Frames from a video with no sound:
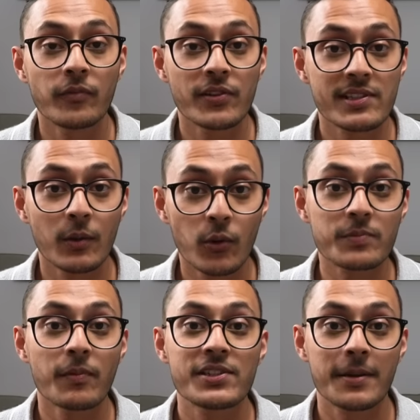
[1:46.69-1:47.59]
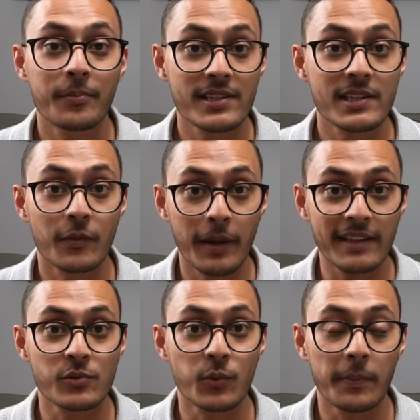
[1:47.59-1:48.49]
Obviously, what's most impressive
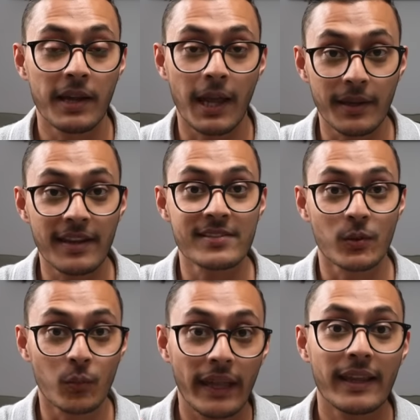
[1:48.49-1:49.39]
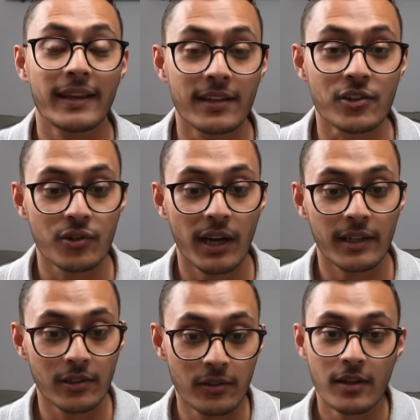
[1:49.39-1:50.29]
about this webcam is the way it can
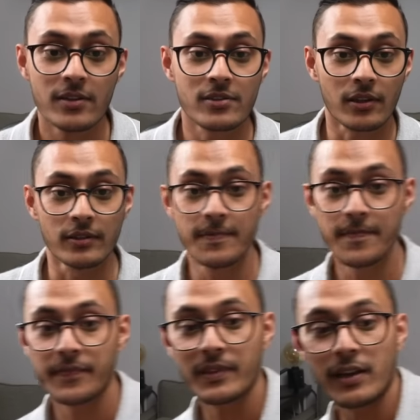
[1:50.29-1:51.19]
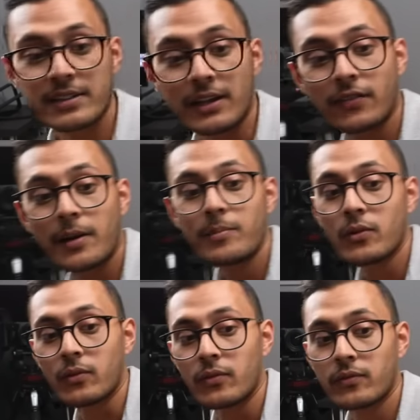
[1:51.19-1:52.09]
track you. So like I said, if I
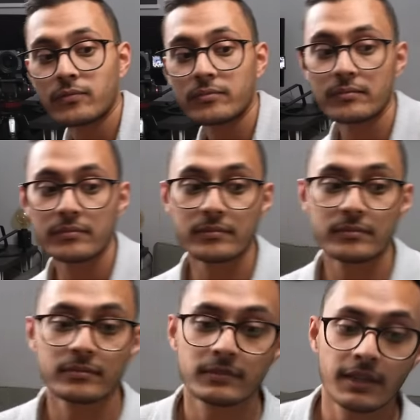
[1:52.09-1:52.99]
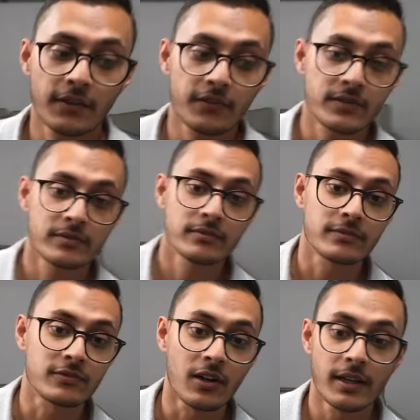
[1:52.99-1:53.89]
move left,
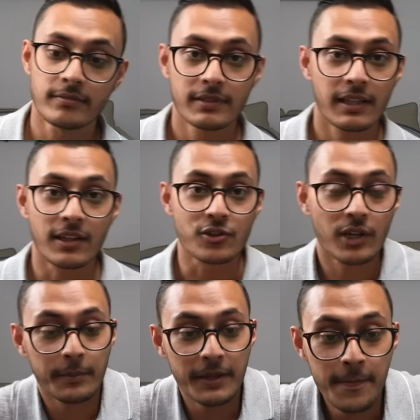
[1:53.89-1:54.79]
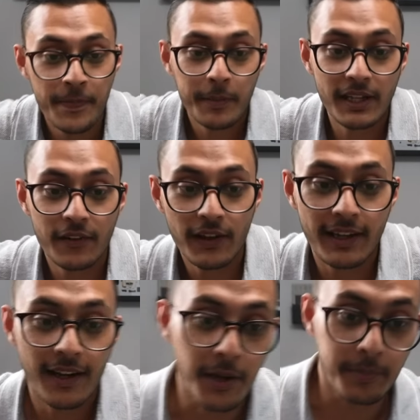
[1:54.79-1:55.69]
right, it can track me. But then if I
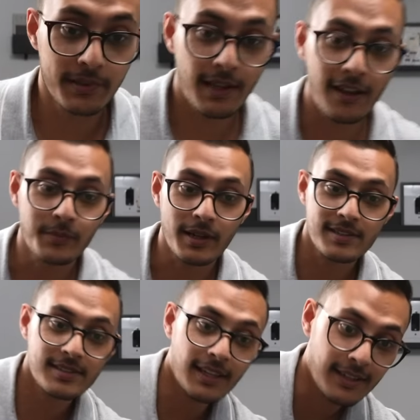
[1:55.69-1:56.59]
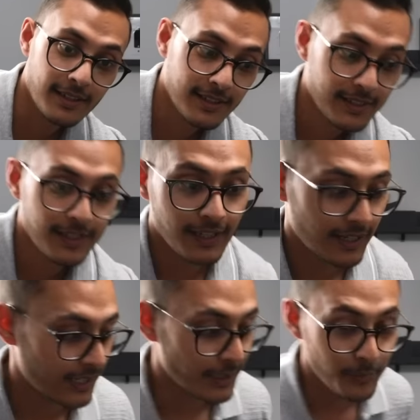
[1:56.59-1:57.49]
get up out of my seat
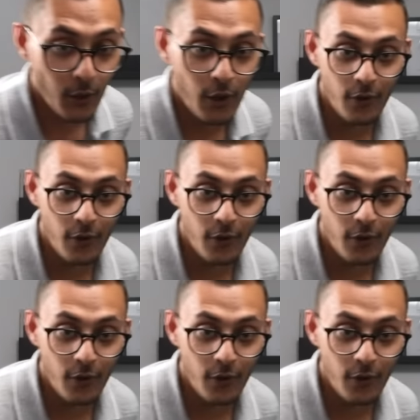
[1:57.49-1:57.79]
and I move